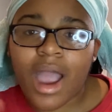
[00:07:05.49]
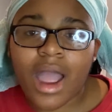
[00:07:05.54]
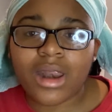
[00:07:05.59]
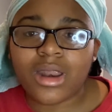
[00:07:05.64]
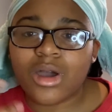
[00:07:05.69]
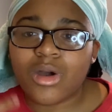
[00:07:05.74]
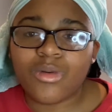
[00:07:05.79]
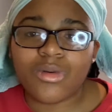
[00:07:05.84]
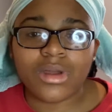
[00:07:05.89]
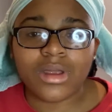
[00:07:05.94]
I
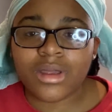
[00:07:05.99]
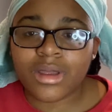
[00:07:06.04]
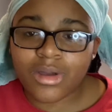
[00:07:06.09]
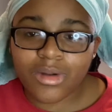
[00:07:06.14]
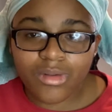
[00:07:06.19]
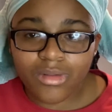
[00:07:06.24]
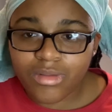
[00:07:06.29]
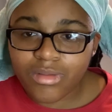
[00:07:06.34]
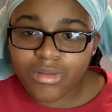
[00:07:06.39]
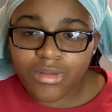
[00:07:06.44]
know what
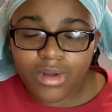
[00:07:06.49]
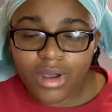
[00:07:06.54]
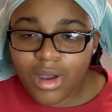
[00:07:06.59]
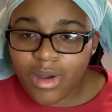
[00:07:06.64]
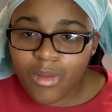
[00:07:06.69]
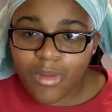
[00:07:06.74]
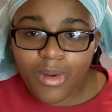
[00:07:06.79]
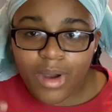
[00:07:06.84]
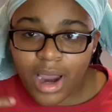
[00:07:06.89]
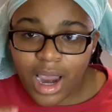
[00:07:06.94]

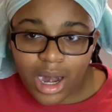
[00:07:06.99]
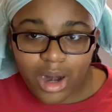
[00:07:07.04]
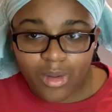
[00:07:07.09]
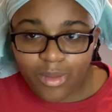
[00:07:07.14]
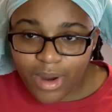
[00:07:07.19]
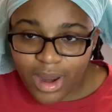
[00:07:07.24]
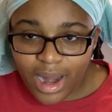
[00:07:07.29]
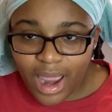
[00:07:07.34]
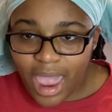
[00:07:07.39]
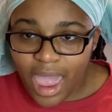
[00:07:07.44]
what kind of
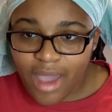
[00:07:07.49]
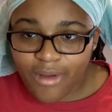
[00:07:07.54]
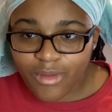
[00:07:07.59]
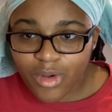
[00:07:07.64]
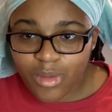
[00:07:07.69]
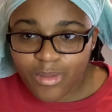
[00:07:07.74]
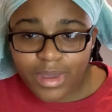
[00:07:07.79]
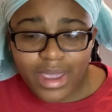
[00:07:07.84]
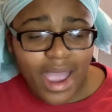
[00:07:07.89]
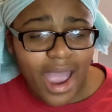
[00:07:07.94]
weight I have
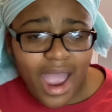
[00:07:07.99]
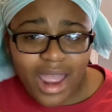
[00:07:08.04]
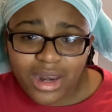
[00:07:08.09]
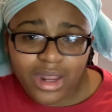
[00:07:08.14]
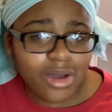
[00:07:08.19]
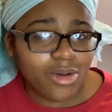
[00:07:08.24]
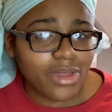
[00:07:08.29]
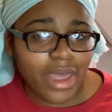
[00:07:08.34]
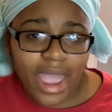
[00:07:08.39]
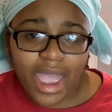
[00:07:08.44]
on me. I
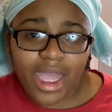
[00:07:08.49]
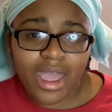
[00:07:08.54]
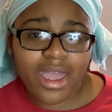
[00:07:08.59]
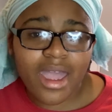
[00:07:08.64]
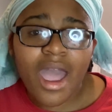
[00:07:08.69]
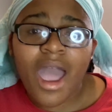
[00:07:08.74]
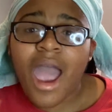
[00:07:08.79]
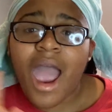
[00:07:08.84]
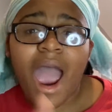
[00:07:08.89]
know that.